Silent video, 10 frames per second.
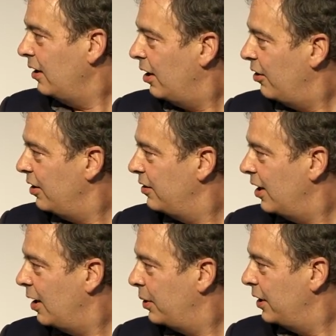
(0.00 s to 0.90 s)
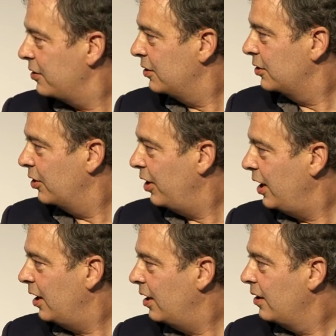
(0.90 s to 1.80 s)
her entire political
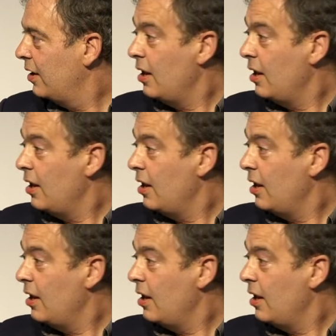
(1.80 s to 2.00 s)
career